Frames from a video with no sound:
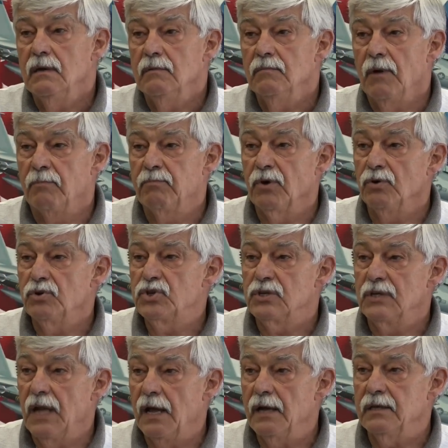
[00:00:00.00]

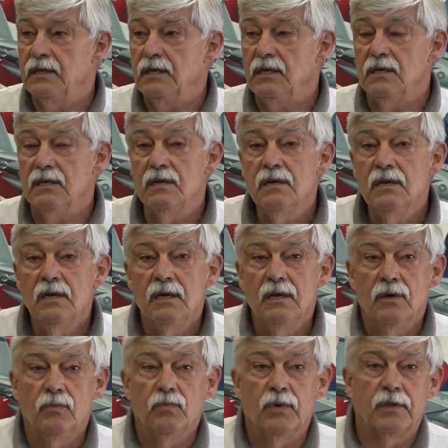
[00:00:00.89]
approached Lockheed
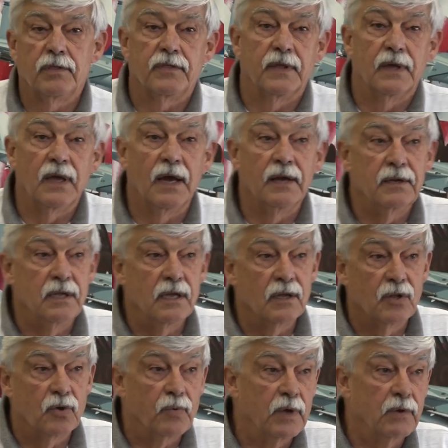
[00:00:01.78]
with the
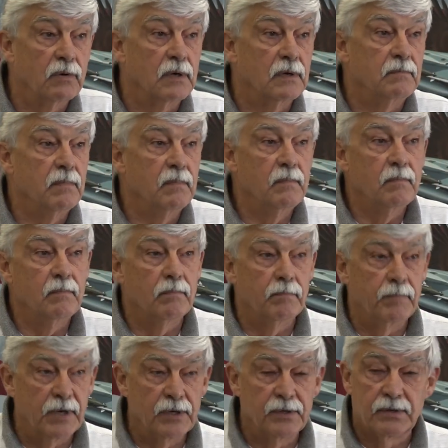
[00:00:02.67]
idea that we would
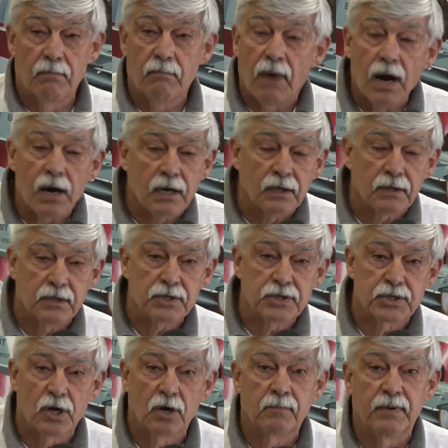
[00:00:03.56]
build and market
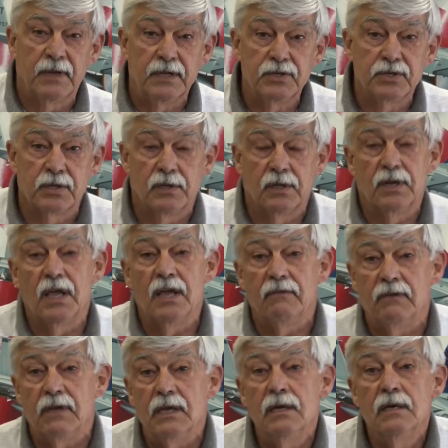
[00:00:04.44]
this airplane to the
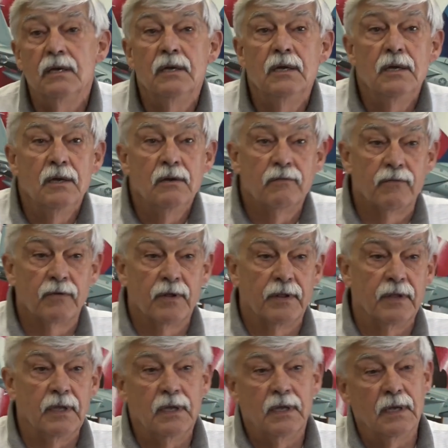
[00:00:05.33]
Navy for
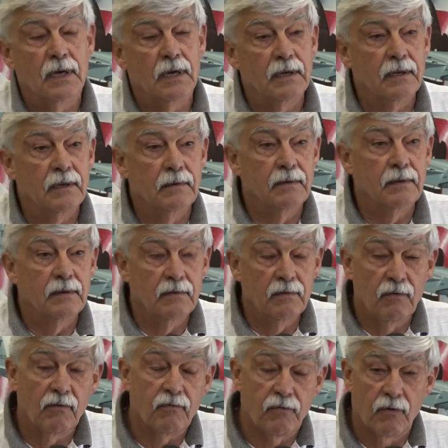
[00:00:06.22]
the
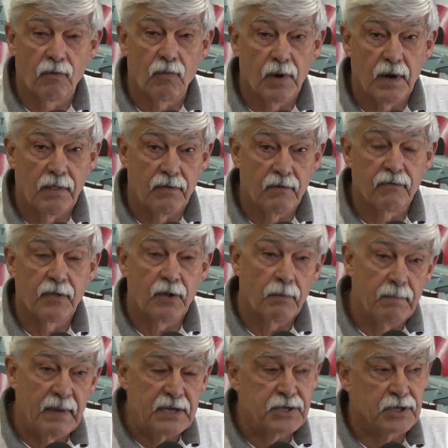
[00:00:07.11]
for
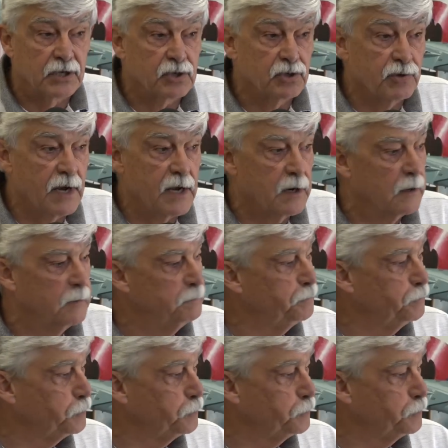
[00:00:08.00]
their basic trainer.